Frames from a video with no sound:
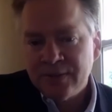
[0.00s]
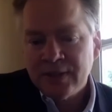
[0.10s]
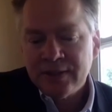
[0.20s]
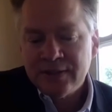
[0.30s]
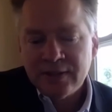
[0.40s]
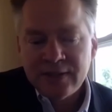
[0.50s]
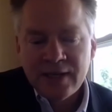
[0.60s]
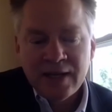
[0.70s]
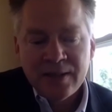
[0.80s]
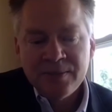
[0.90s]
was at the Sun
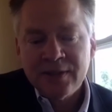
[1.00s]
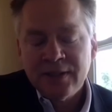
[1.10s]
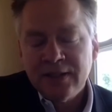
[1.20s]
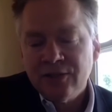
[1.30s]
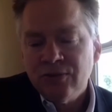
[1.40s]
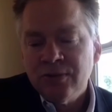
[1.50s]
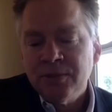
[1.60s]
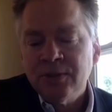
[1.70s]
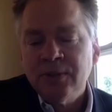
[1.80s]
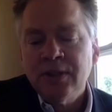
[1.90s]
Times and the
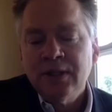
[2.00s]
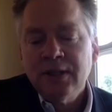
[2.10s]
Tribune.